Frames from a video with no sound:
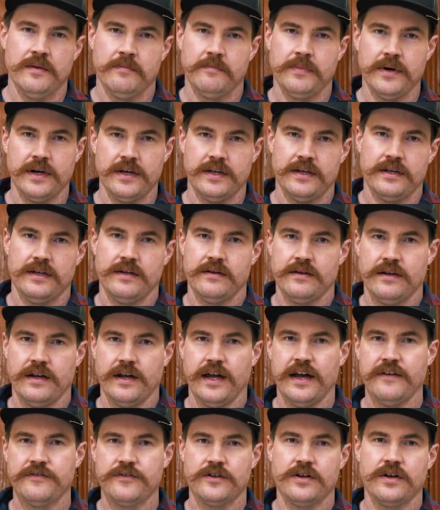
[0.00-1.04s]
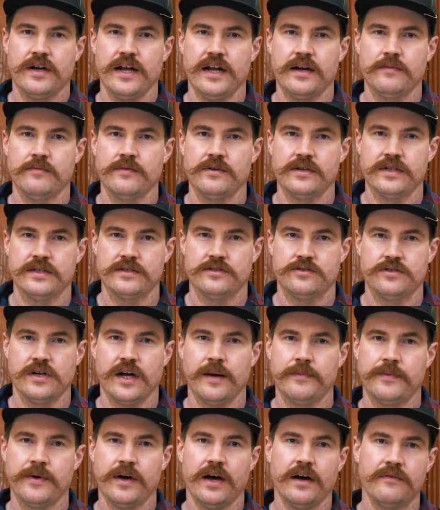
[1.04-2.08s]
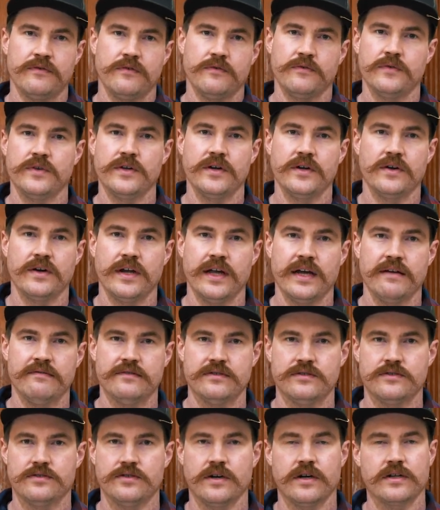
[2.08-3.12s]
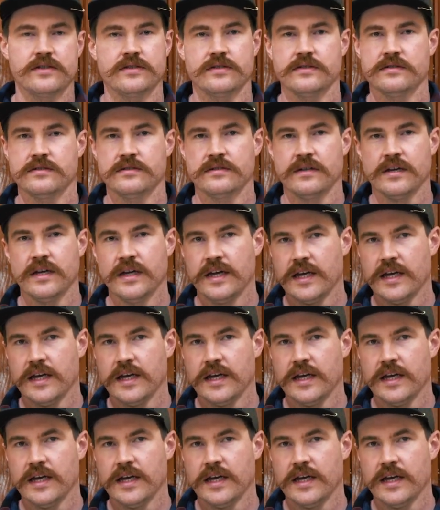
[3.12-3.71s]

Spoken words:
but after your animal gets dropped off, if we don't have instructions,